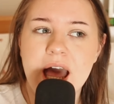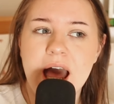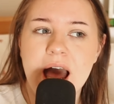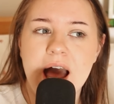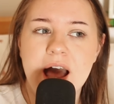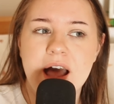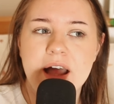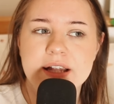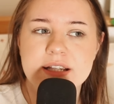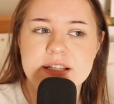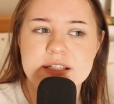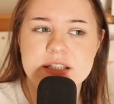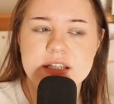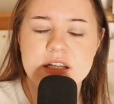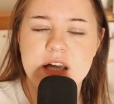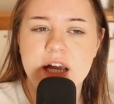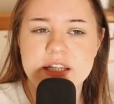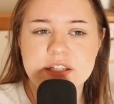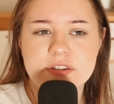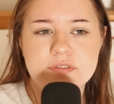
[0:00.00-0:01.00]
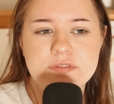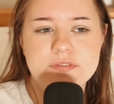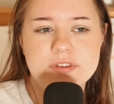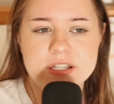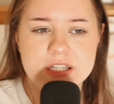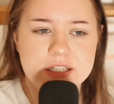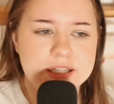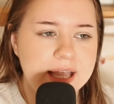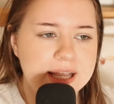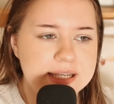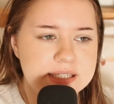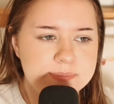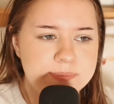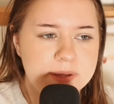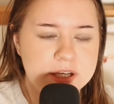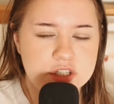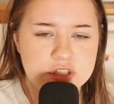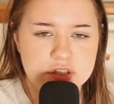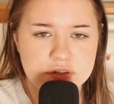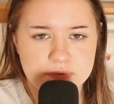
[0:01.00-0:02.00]
and the kind of villain
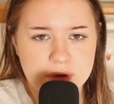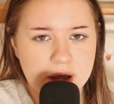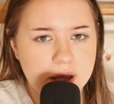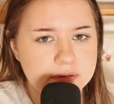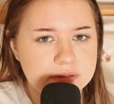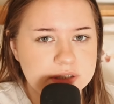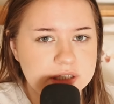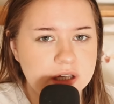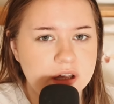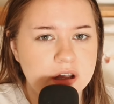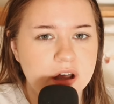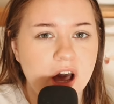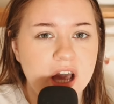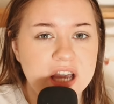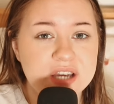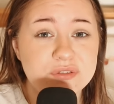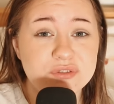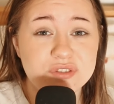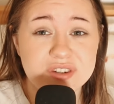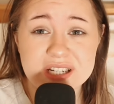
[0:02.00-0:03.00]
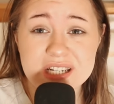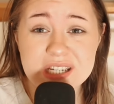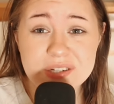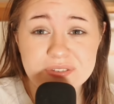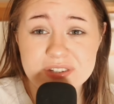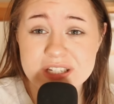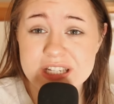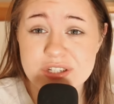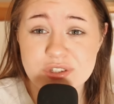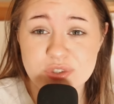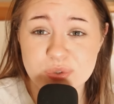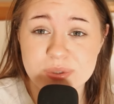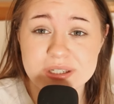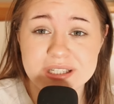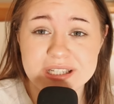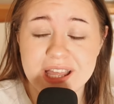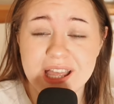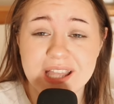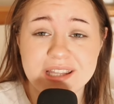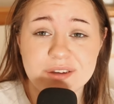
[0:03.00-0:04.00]
aspect surrounding her, I really, really enjoyed
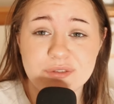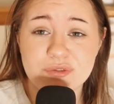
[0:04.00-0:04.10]
it, and I